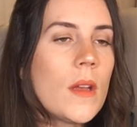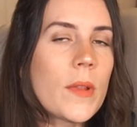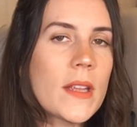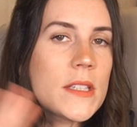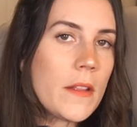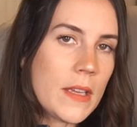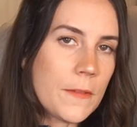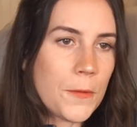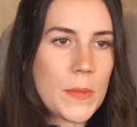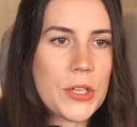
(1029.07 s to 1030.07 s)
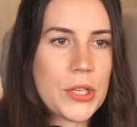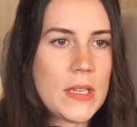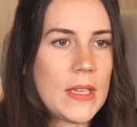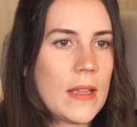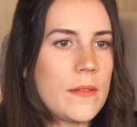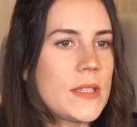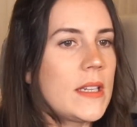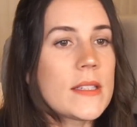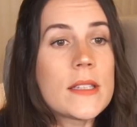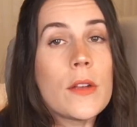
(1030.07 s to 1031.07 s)
But that's all the information he gives.
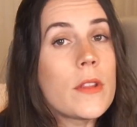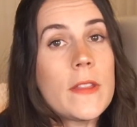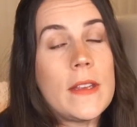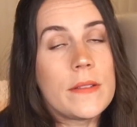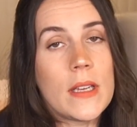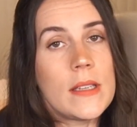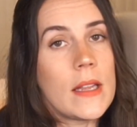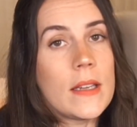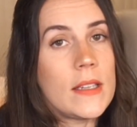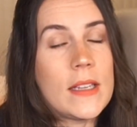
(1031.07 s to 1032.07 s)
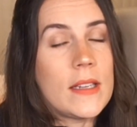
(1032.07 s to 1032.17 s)
He doesn't know the thief's identity.